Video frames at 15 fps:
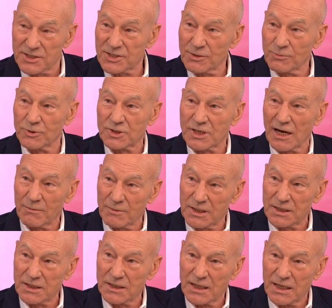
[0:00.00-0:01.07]
Lizzie would come
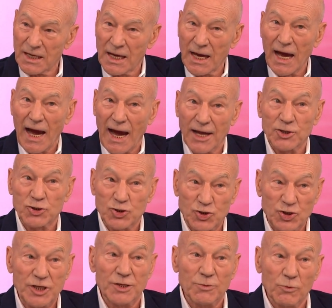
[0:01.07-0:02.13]
in and
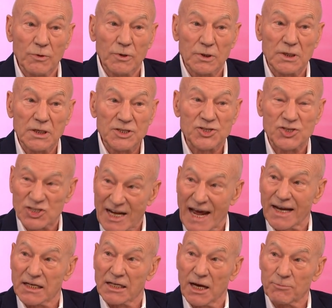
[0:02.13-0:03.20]
she would
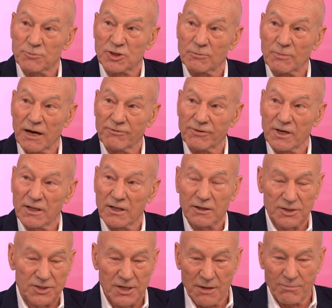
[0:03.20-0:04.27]
stand up to my father,
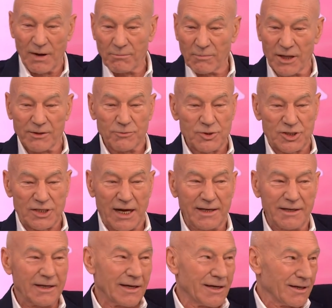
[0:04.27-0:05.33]
because my mother was
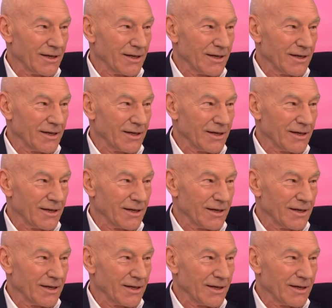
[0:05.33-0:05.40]
tiny